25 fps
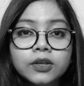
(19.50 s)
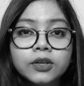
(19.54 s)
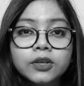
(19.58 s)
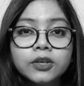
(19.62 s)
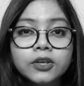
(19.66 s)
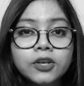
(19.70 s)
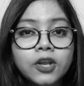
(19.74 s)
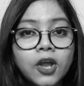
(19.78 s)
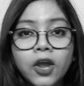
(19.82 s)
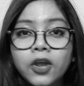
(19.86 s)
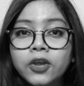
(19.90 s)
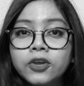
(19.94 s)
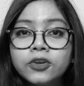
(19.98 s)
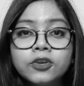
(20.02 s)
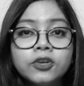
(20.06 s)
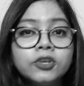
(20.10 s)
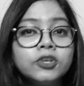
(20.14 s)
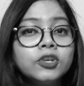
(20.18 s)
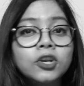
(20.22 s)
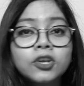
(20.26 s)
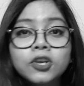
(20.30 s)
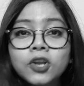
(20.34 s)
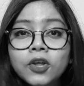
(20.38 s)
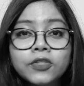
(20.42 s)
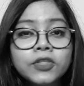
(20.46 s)
No,
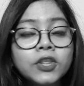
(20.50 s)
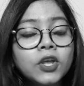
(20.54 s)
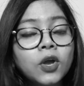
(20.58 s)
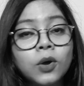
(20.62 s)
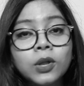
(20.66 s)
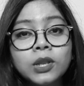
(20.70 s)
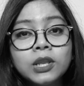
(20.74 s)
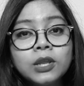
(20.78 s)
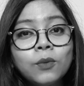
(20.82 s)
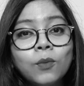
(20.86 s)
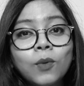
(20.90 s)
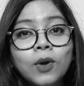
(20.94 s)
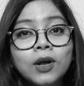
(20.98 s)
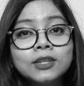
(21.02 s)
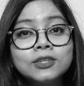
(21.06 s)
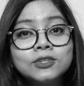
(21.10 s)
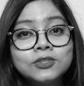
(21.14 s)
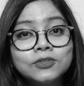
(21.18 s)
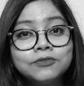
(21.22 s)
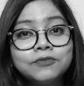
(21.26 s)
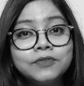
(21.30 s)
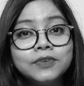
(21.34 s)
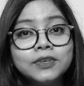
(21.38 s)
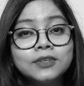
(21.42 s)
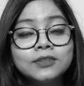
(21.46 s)
you're not the only one
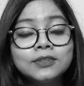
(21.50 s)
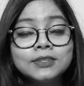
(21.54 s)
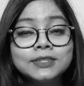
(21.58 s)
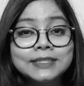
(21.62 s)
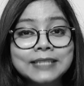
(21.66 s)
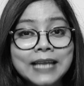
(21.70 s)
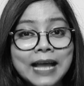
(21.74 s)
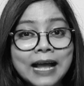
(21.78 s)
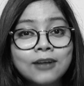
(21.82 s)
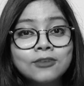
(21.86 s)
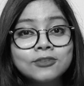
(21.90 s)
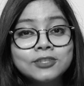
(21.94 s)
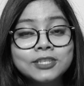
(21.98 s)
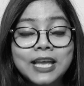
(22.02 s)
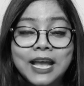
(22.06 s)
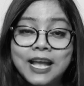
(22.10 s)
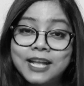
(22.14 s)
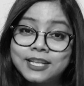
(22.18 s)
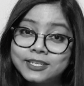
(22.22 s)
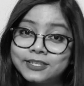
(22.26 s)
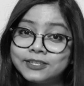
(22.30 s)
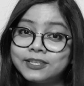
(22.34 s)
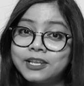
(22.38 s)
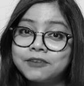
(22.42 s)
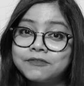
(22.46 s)
to feel doubt
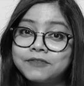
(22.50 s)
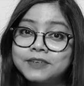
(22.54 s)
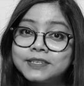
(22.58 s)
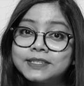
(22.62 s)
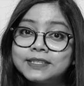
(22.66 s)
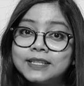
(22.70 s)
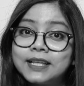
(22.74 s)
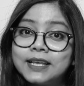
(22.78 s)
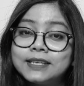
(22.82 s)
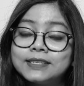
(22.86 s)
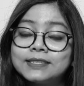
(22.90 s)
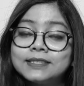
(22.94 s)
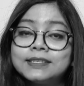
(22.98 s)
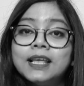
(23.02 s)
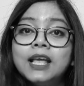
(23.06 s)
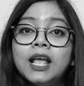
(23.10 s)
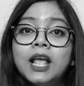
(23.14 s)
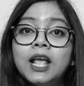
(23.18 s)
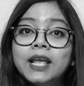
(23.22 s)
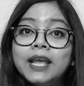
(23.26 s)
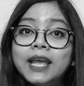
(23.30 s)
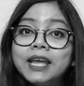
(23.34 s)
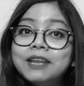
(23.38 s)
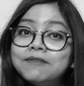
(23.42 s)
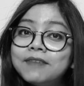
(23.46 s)
and nervousness
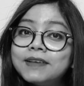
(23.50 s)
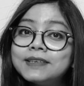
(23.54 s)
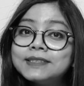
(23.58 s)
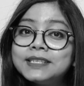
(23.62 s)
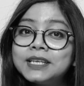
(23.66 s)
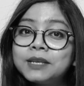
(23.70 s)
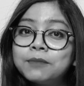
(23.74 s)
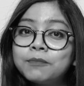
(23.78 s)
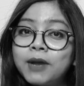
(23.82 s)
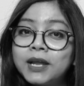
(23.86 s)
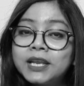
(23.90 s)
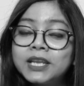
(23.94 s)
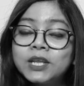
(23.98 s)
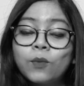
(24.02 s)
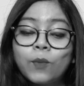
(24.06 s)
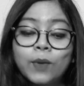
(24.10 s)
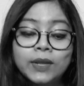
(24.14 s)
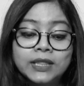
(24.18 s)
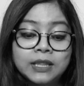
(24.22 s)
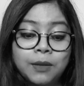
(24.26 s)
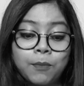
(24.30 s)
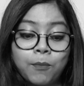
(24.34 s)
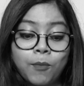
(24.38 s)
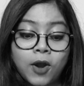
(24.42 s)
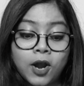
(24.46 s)
investing money
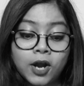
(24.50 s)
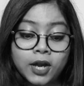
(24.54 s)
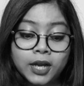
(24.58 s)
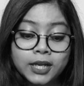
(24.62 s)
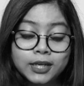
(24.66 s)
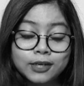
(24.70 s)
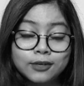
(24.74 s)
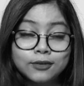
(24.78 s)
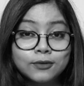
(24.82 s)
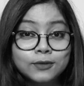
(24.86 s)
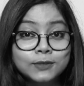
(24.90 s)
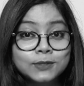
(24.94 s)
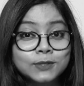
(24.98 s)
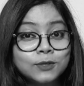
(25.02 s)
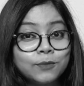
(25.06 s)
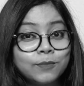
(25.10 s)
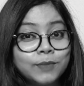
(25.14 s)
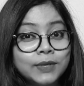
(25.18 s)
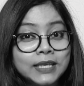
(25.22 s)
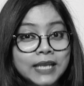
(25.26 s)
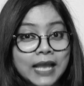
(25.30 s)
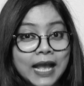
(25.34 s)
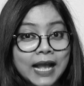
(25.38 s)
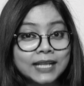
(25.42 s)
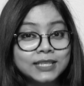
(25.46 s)
when the market looks to
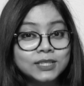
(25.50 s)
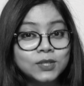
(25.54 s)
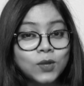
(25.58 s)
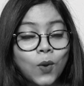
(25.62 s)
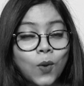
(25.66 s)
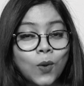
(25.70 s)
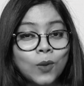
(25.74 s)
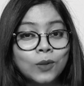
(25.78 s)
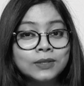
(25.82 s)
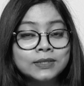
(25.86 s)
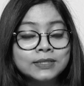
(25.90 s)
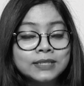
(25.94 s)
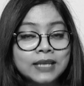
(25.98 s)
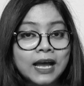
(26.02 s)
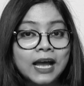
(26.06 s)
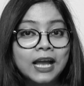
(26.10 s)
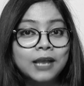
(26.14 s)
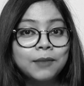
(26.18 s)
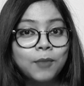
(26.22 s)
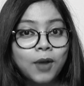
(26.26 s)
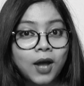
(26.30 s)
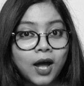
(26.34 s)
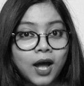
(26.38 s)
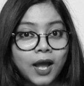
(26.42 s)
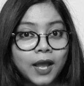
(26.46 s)
be at
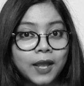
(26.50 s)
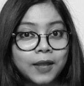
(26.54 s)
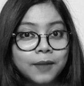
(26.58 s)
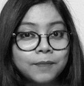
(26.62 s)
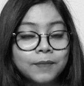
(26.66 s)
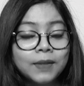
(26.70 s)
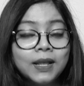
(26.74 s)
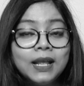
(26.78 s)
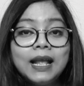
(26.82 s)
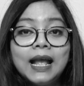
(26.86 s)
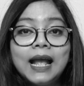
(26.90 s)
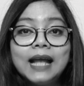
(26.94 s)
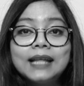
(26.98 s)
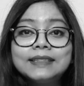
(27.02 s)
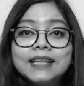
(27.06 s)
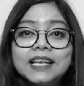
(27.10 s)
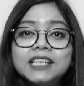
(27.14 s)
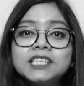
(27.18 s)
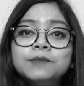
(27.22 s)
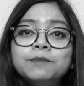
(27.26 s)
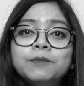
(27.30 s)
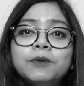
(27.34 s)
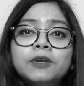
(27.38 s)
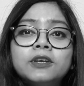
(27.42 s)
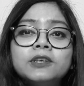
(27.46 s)
all-time high. And
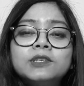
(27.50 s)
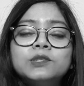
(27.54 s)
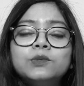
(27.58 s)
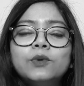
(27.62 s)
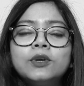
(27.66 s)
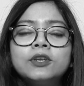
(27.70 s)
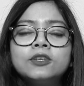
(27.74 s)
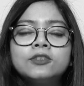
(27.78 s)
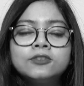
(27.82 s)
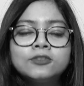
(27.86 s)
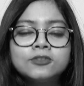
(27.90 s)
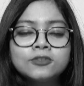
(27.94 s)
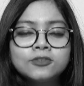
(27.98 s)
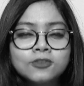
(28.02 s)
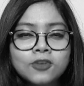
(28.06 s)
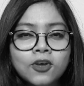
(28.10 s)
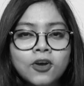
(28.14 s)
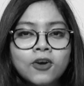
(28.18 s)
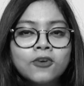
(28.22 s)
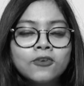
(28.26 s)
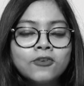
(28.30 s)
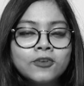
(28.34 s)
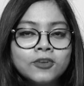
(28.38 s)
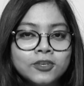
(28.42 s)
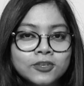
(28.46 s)
that's because we're
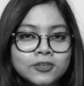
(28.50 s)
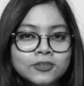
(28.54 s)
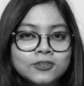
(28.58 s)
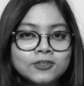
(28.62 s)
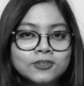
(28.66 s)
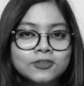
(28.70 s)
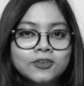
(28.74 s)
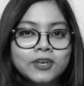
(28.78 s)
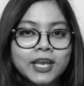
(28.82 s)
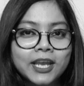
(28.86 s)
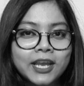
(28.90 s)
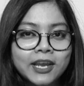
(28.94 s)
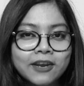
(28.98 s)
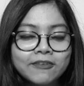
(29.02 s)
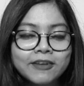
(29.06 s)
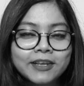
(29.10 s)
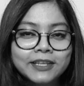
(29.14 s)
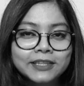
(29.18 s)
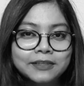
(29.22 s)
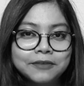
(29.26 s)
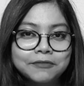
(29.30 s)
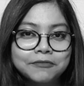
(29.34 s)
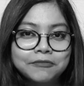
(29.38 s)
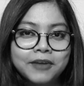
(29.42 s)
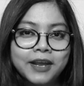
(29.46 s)
so used to
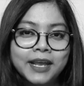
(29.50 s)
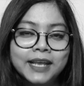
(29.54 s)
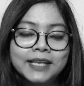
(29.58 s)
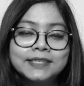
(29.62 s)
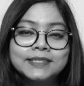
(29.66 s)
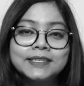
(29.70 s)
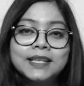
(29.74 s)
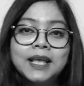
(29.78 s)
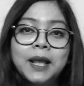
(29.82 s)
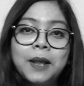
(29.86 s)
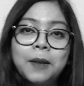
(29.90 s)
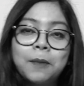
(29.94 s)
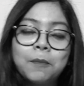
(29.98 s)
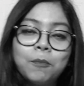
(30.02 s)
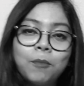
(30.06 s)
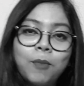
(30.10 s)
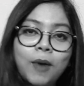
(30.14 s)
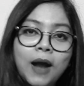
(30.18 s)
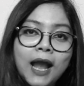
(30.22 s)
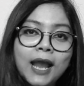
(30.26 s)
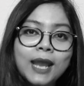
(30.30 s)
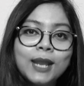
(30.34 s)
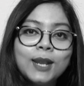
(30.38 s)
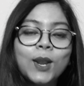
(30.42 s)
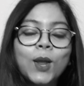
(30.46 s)
hearing the phrase
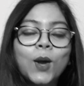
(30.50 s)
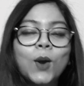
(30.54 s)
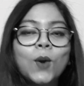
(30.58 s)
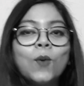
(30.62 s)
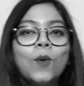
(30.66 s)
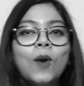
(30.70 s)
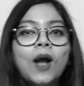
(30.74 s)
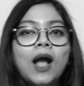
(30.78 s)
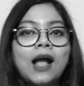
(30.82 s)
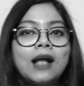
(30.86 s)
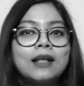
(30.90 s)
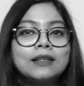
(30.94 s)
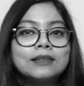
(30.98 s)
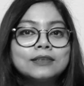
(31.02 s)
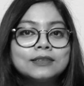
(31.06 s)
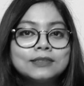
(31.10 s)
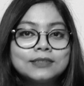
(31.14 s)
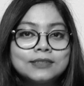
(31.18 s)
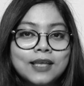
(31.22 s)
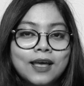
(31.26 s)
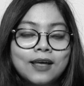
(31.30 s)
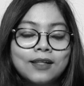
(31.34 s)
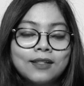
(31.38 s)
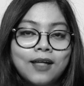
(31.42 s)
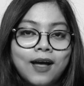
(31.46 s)
buy low and
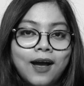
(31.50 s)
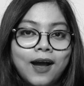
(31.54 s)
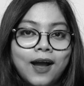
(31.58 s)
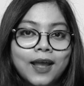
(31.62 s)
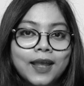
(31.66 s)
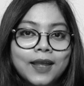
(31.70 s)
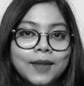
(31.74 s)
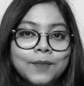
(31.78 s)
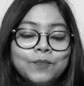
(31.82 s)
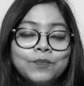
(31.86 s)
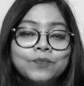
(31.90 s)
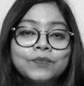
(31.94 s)
sell high.